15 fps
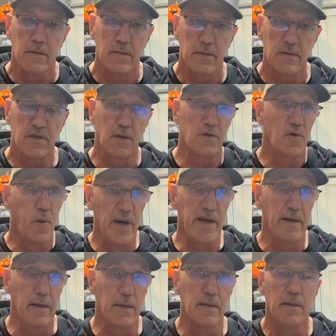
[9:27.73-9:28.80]
so
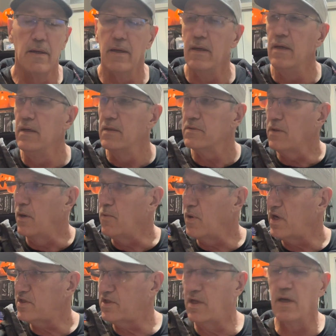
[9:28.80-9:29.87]
tweener. So it
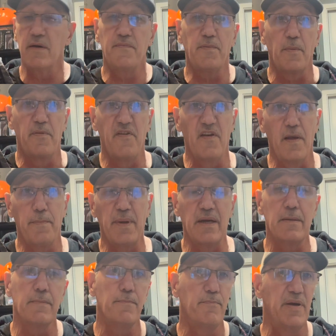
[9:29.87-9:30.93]
works good for
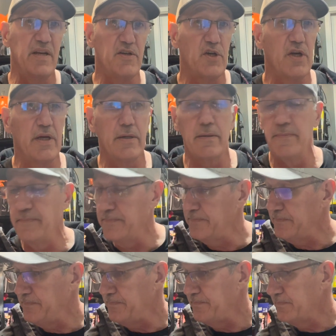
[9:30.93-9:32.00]
flipping, pitching,
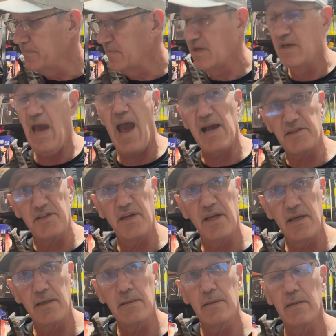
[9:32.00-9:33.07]

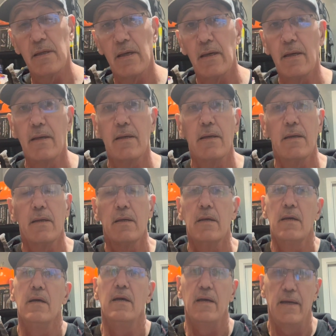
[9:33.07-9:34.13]
casting,
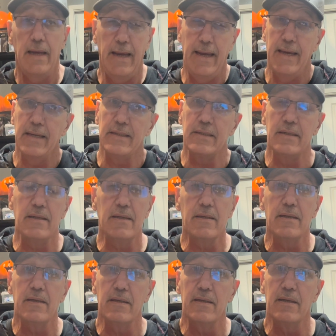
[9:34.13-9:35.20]
and
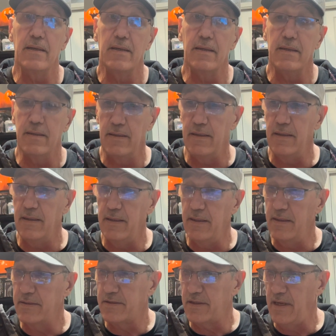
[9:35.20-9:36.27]

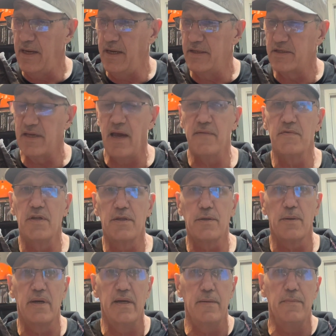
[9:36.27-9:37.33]
it's a
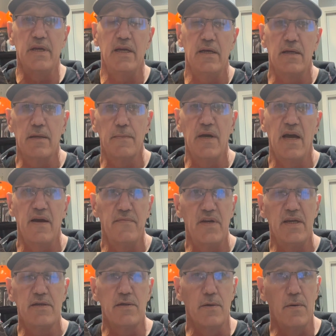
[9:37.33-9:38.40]
7.3 medium
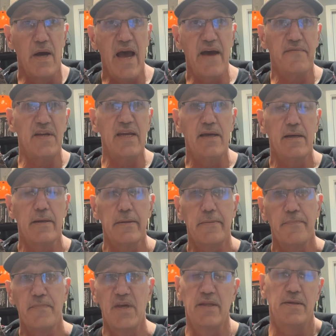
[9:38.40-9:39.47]
heavy to heavy.
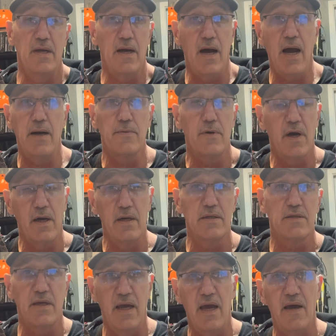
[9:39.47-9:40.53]
In the iRod,
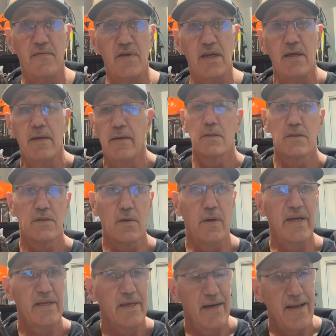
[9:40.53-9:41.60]
it's a heavy, so
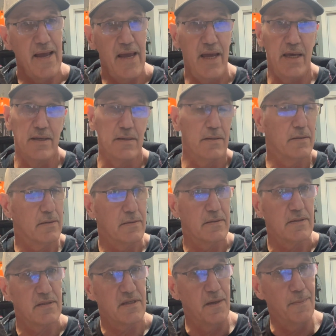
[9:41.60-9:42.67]
it can handle
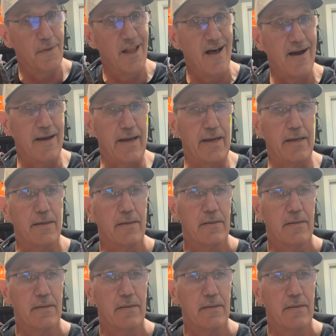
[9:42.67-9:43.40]
some line,